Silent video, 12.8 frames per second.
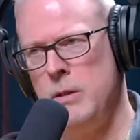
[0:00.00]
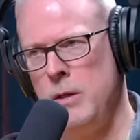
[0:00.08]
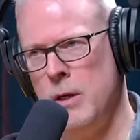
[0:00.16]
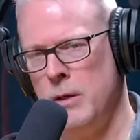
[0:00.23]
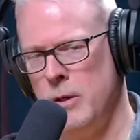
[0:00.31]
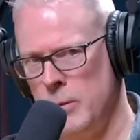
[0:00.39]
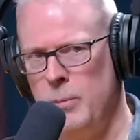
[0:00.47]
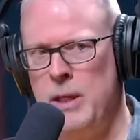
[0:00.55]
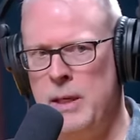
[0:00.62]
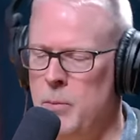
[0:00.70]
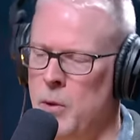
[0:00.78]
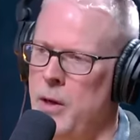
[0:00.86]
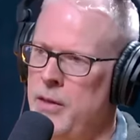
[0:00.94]
younger
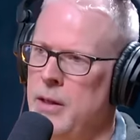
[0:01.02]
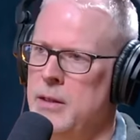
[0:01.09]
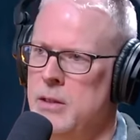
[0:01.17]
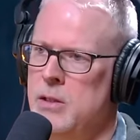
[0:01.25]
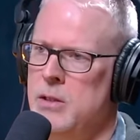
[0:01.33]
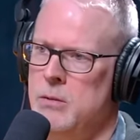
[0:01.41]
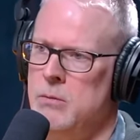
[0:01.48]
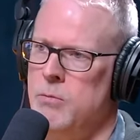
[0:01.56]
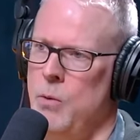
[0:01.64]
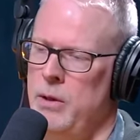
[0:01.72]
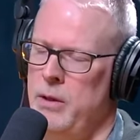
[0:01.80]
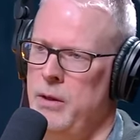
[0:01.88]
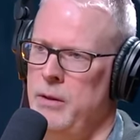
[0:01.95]
people, I think this is
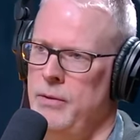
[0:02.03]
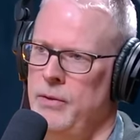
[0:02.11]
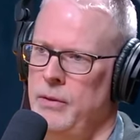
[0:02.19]
one of